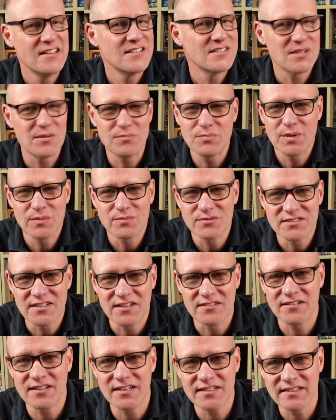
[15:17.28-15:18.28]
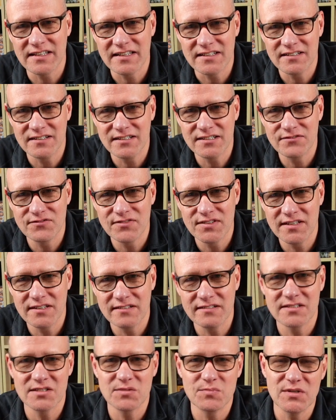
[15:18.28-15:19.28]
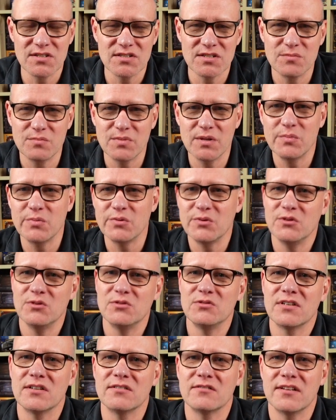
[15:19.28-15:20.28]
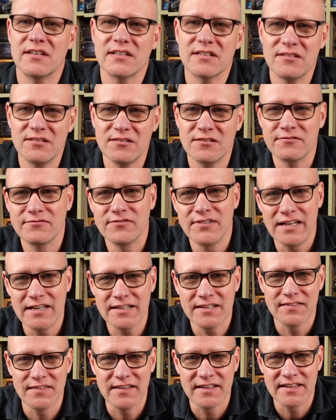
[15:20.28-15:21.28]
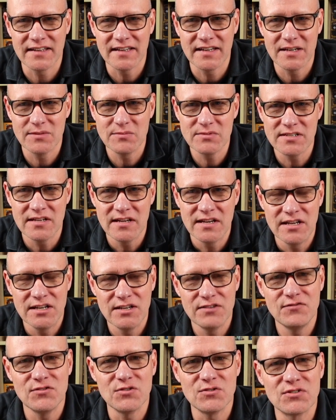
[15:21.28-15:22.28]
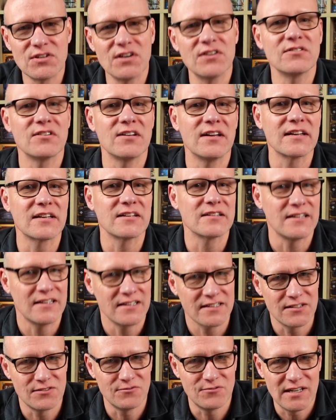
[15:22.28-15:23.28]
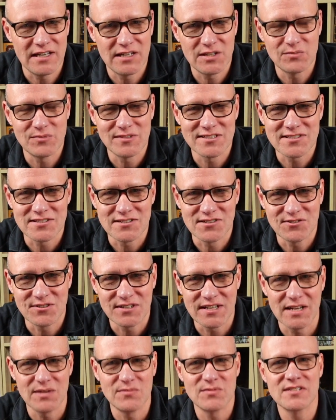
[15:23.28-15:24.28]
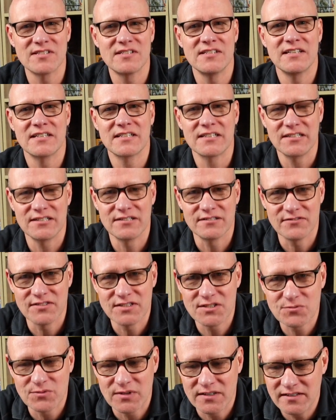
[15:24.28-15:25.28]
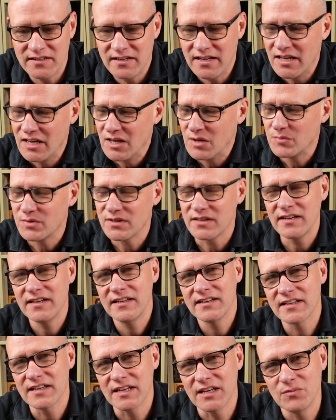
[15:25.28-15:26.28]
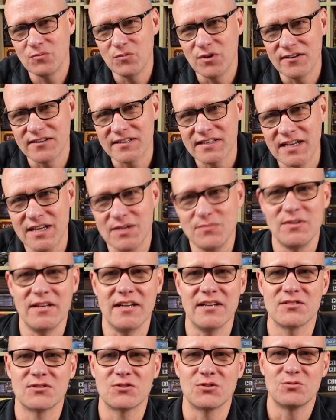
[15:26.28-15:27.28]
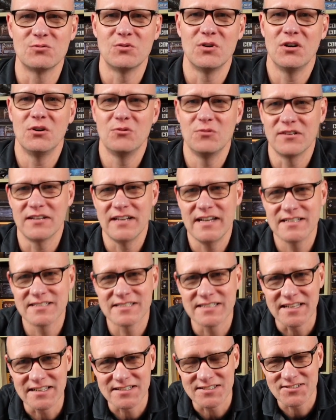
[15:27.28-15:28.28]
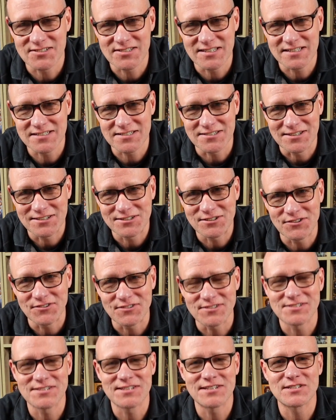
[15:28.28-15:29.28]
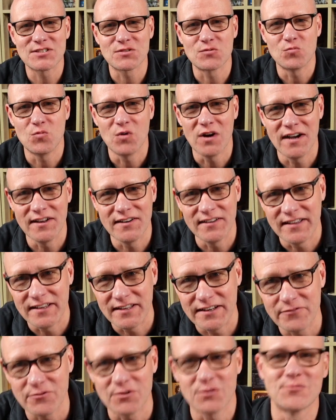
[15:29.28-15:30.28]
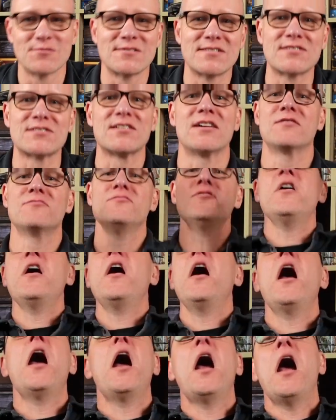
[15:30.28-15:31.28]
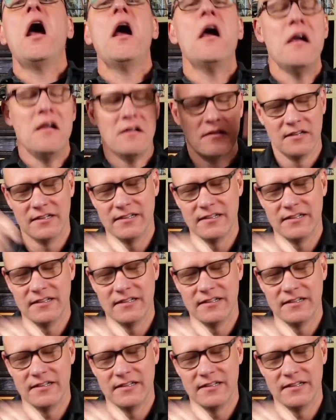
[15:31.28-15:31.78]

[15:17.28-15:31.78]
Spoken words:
Some people don't like that kind of thing, especially people who don't like a lot of luck in their games. If you don't like luck and randomness in your games, steer clear of this one. But I had a game where it came down to a roll where I had to get a 6 and I got the 6 and won, and everyone was just going, "Rah!"